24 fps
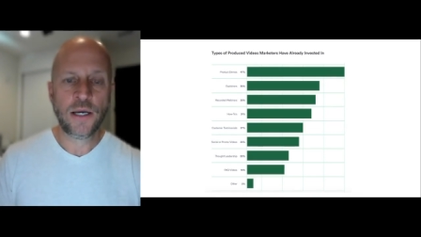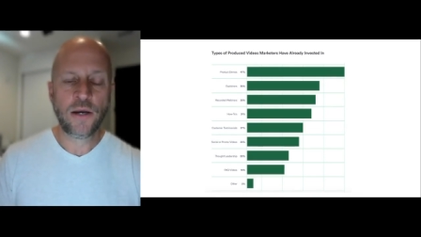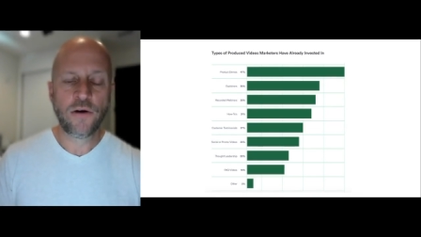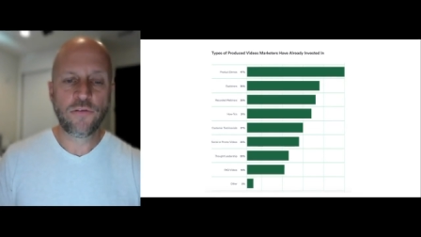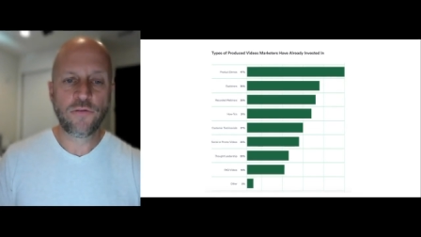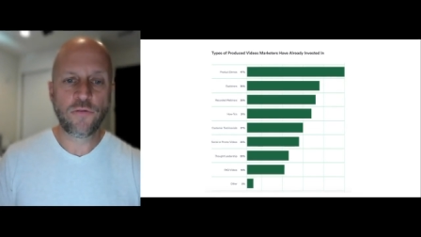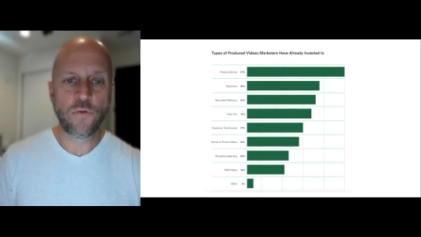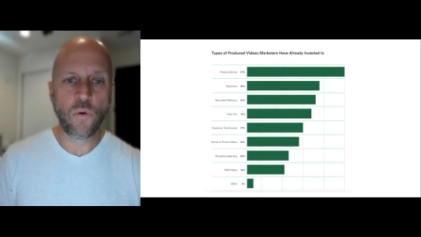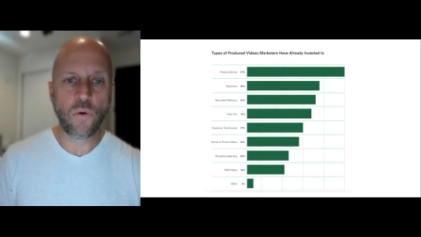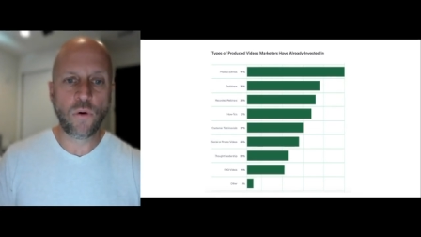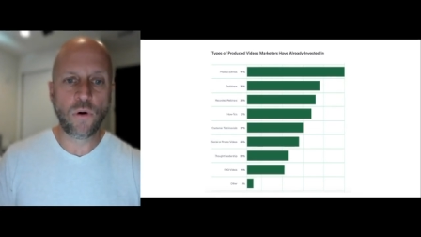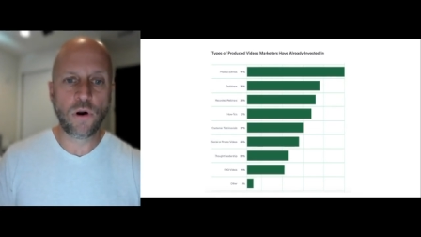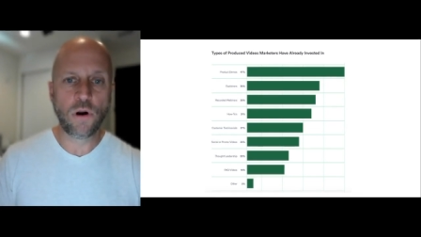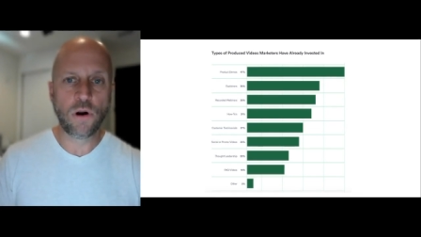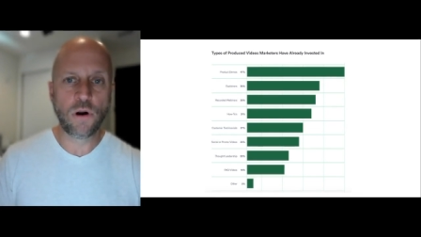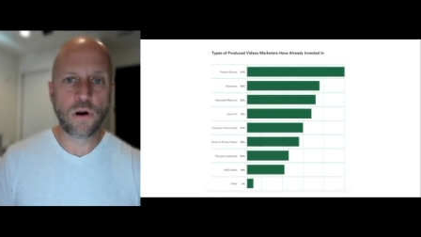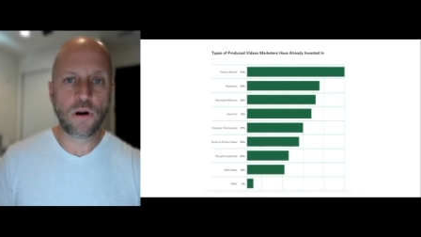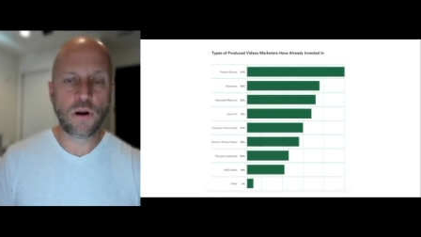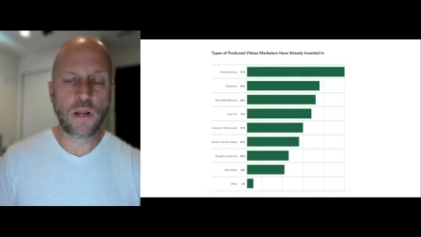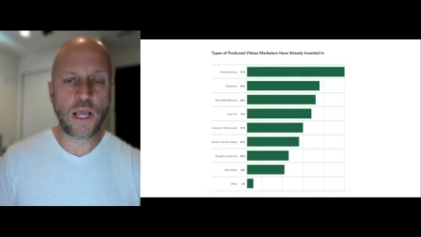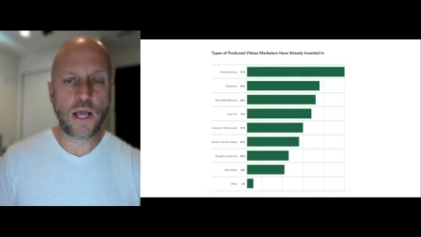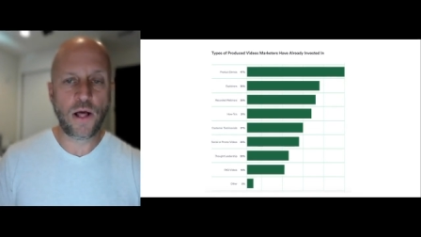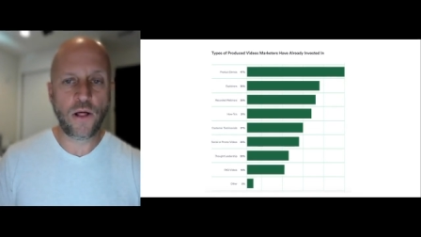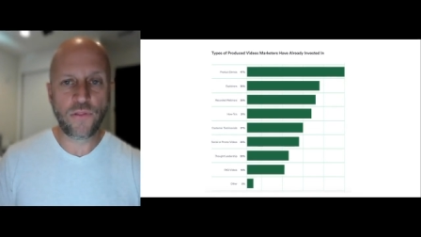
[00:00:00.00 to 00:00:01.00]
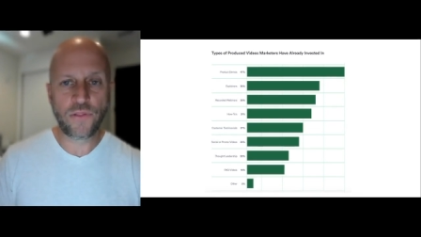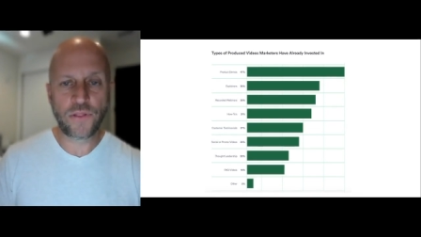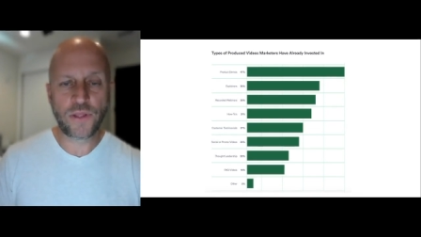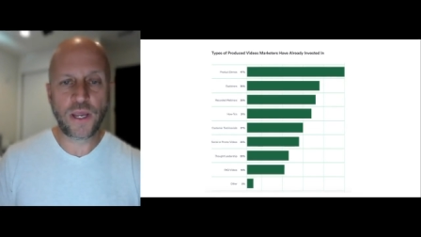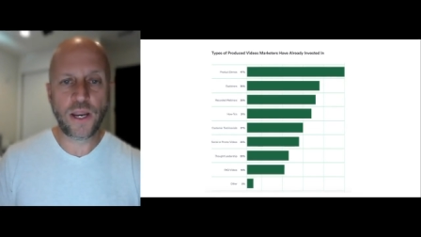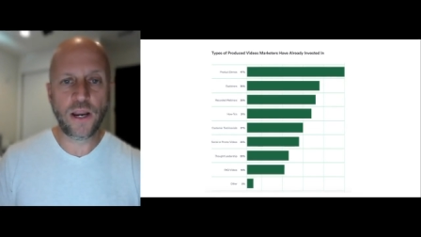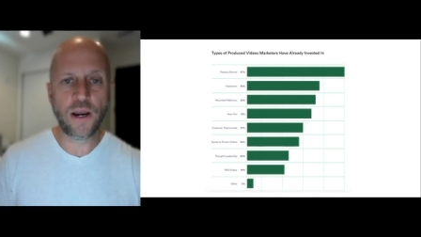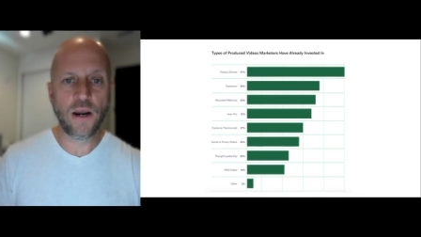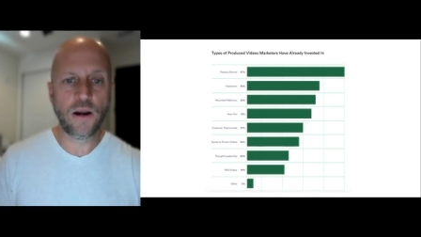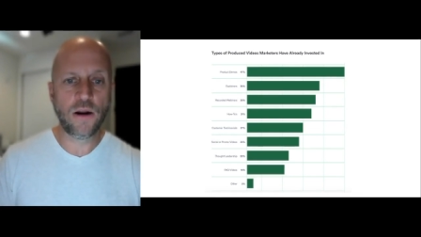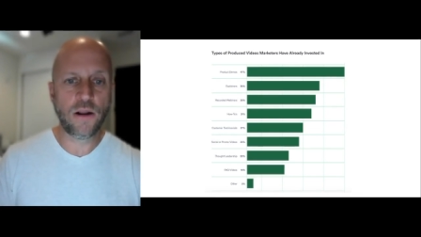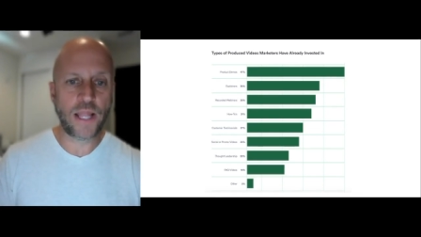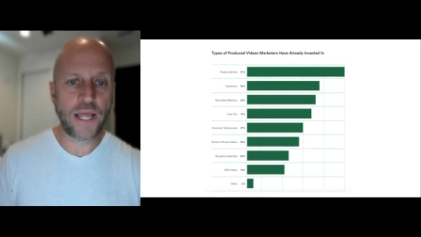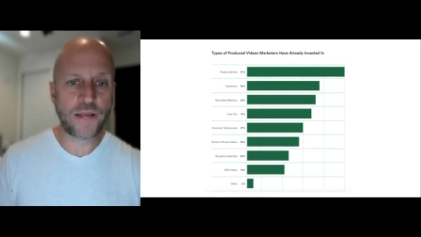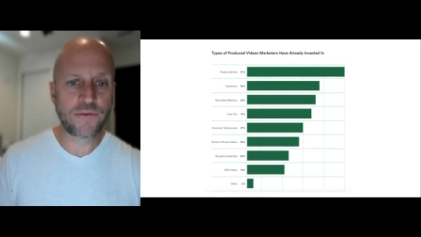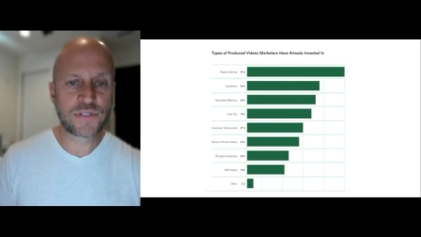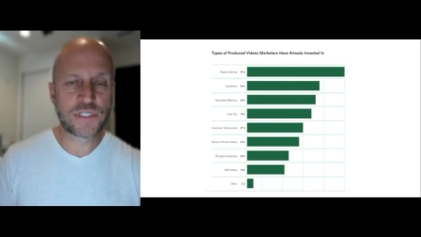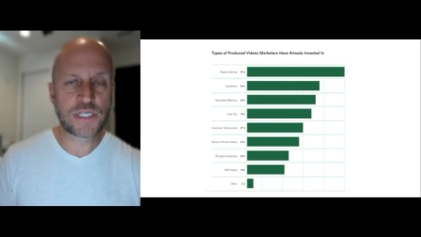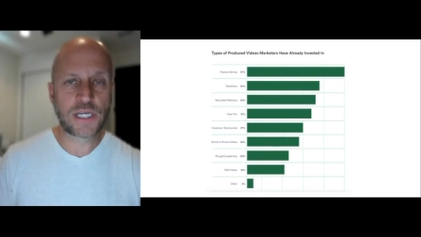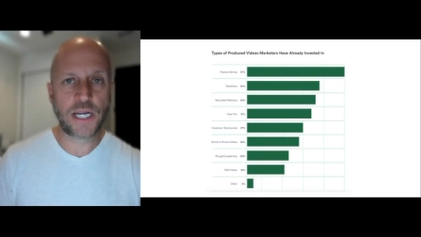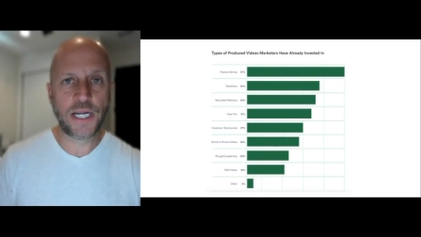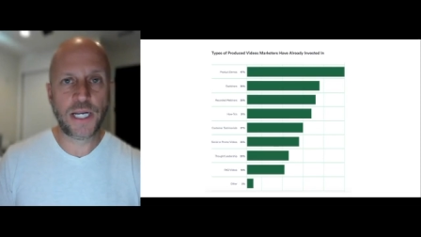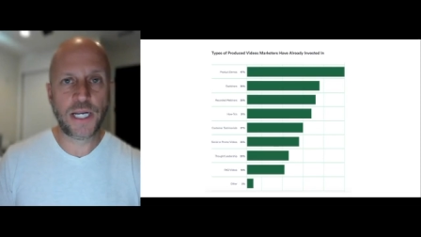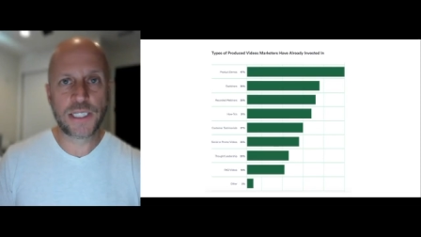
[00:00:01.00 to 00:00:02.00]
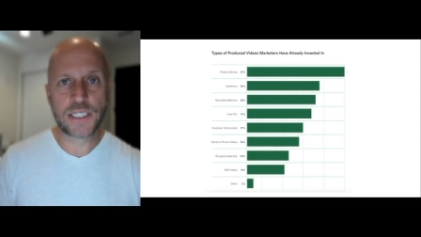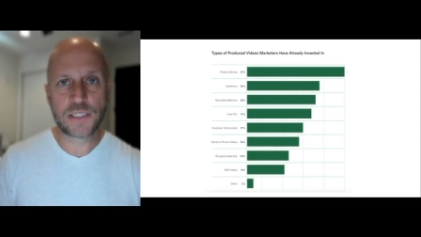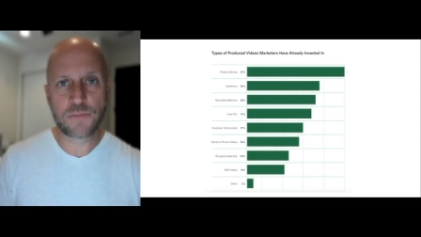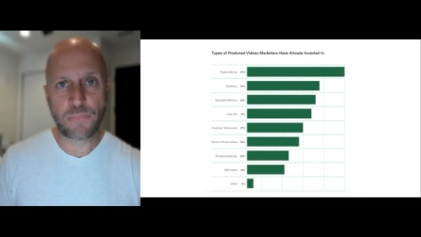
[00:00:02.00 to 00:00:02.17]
for healthcare, life science,